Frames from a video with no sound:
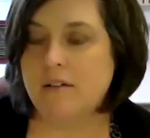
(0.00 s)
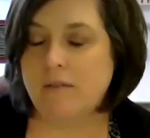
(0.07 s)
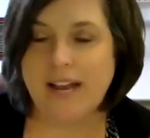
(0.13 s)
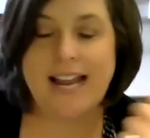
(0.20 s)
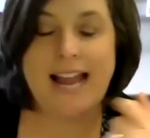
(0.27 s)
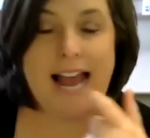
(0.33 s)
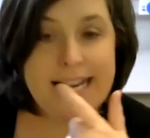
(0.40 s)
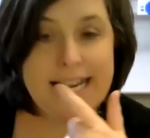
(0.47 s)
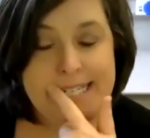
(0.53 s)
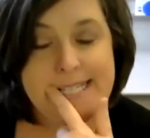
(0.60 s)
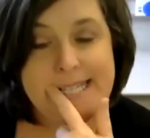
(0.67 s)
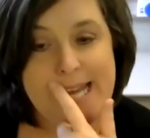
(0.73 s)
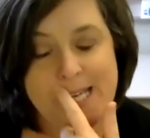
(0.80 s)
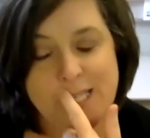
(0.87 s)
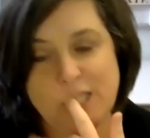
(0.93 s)
Right. I did
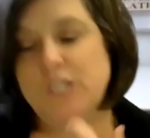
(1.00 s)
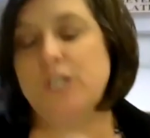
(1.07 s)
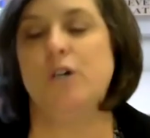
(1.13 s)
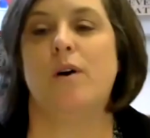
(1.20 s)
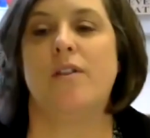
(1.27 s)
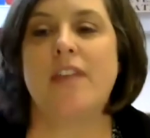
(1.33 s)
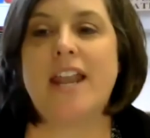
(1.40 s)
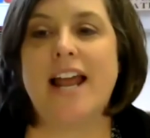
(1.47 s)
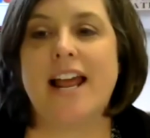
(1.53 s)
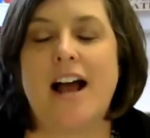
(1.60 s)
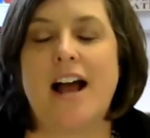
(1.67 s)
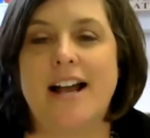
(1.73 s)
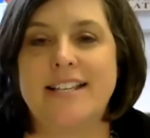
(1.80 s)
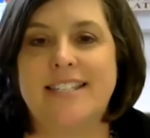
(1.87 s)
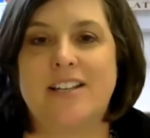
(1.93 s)
that too. And then
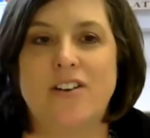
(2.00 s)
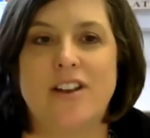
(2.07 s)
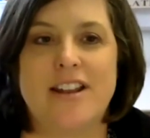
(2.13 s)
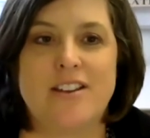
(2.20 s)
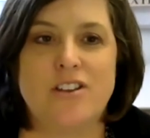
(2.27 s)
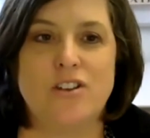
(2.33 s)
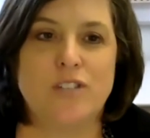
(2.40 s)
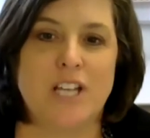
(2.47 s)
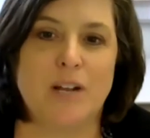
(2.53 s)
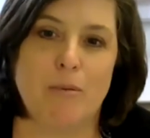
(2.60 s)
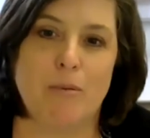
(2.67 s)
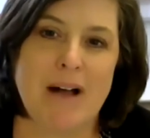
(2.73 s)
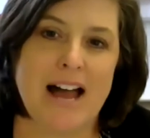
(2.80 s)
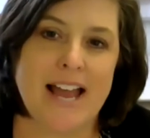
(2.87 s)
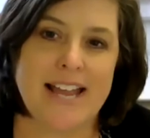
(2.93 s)
I started using
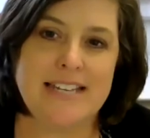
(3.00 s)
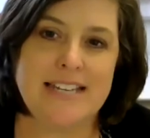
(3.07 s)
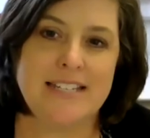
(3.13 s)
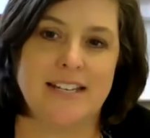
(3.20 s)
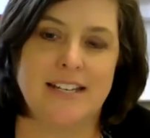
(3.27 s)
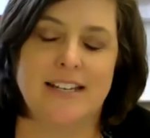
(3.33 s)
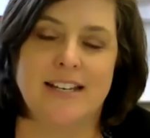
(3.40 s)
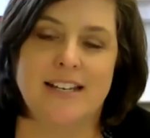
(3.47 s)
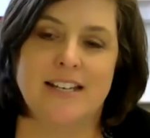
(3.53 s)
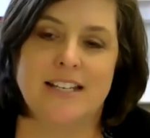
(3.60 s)
Remind so